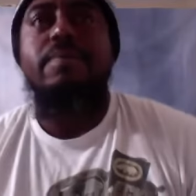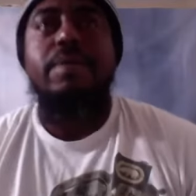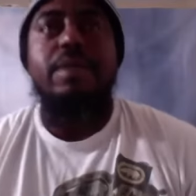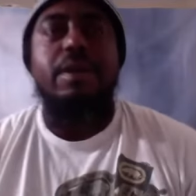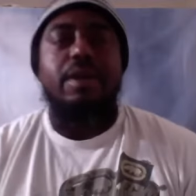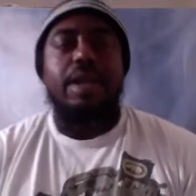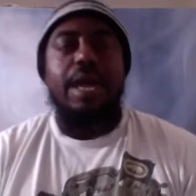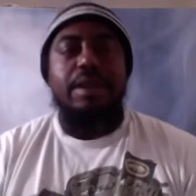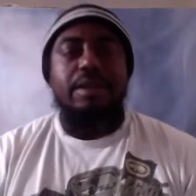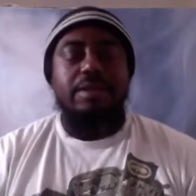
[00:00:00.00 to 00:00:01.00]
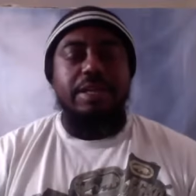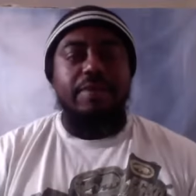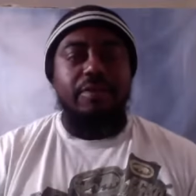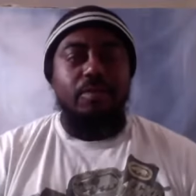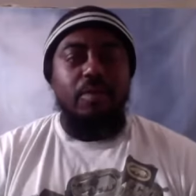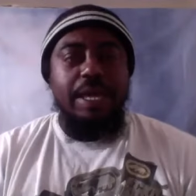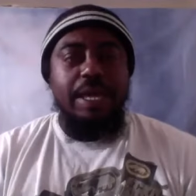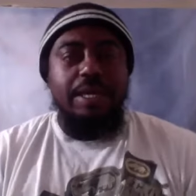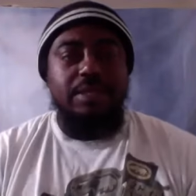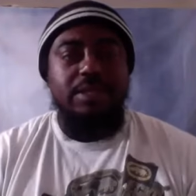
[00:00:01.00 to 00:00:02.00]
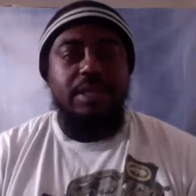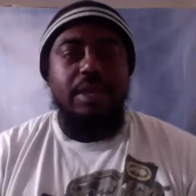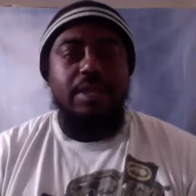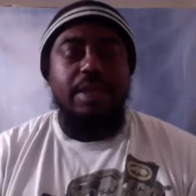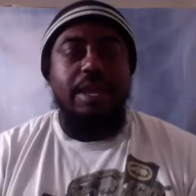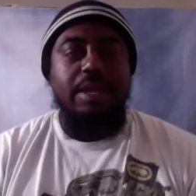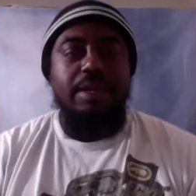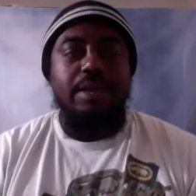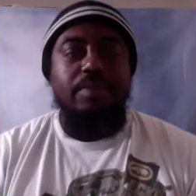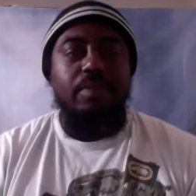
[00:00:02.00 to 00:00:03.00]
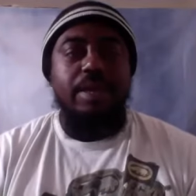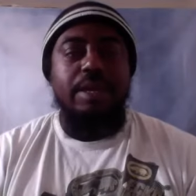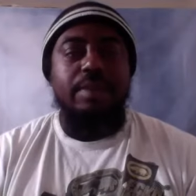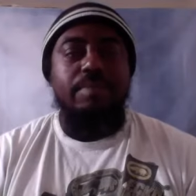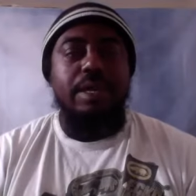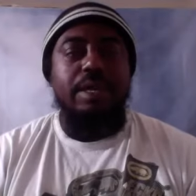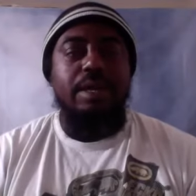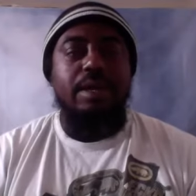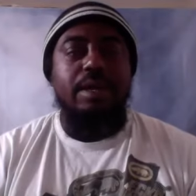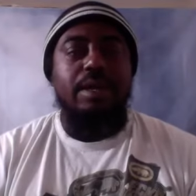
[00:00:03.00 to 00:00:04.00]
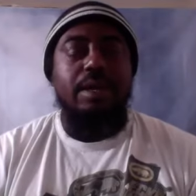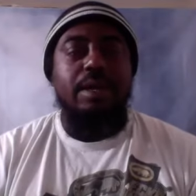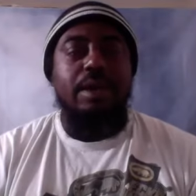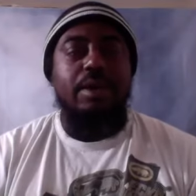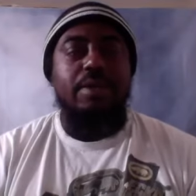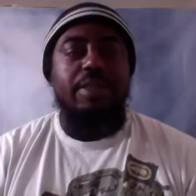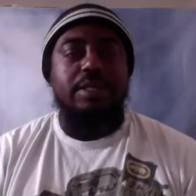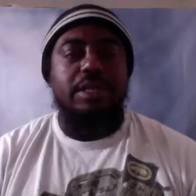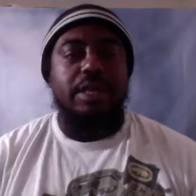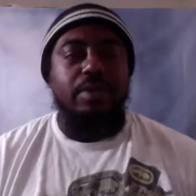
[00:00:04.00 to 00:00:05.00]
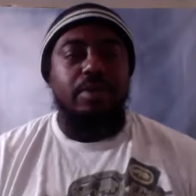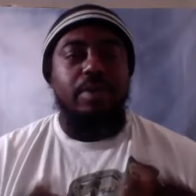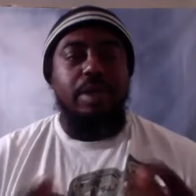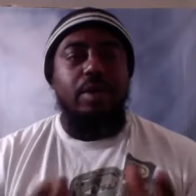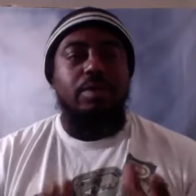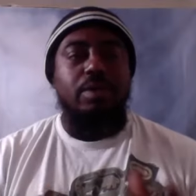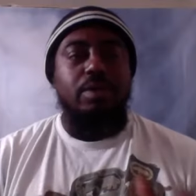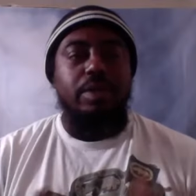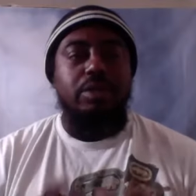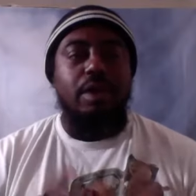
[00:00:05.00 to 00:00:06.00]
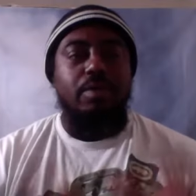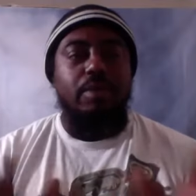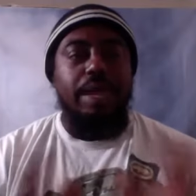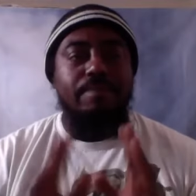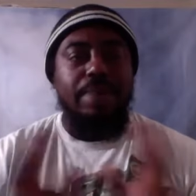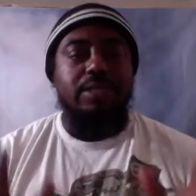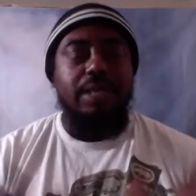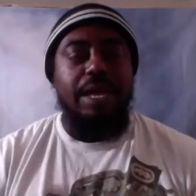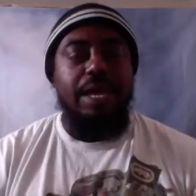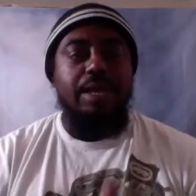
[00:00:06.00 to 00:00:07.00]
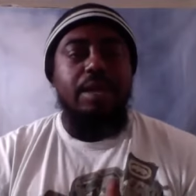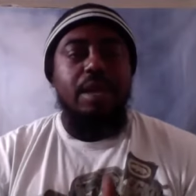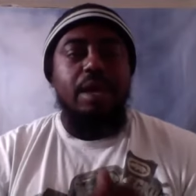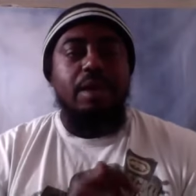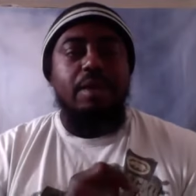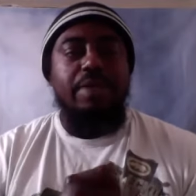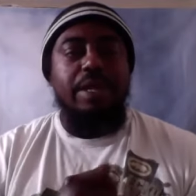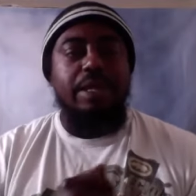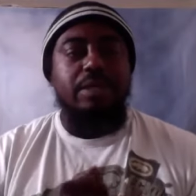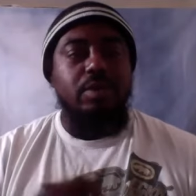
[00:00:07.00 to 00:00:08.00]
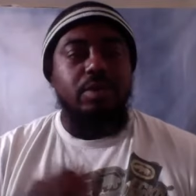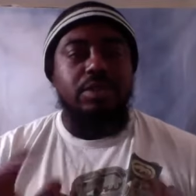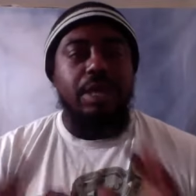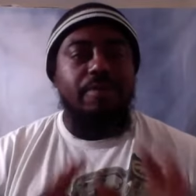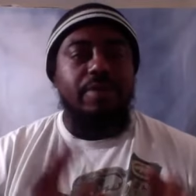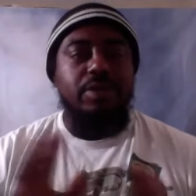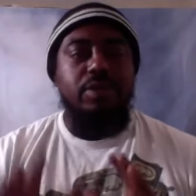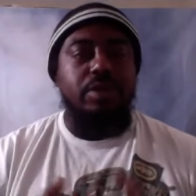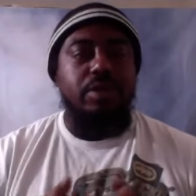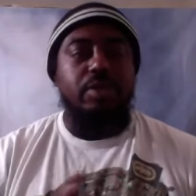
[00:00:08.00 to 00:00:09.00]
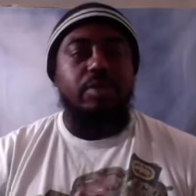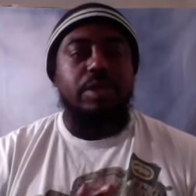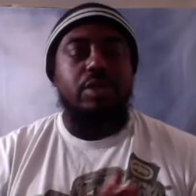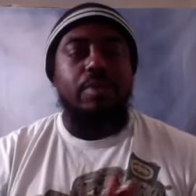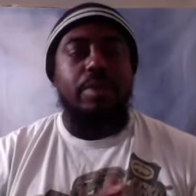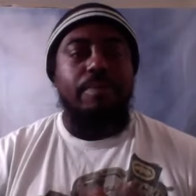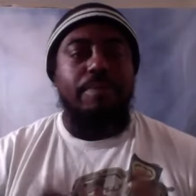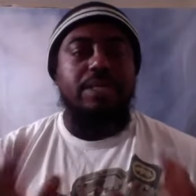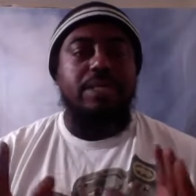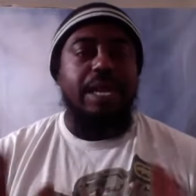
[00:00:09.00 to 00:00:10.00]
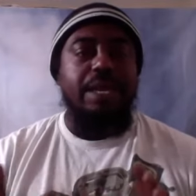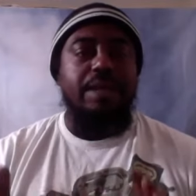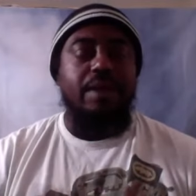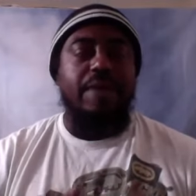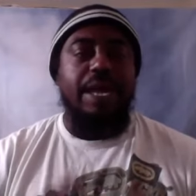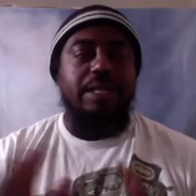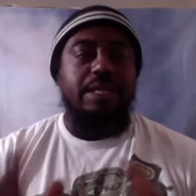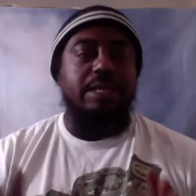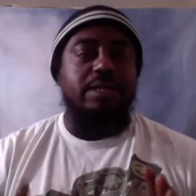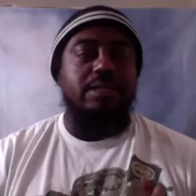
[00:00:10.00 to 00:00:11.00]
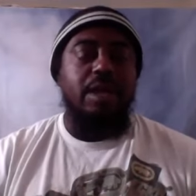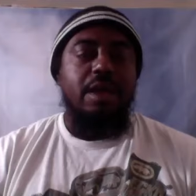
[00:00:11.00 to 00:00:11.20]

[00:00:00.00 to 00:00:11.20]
there are a lot of different ways that that we can be uh, uh, authentic. And, and, we all know that we start with a baseline of things. You know, some of us are new, and we start with a baseline of ideas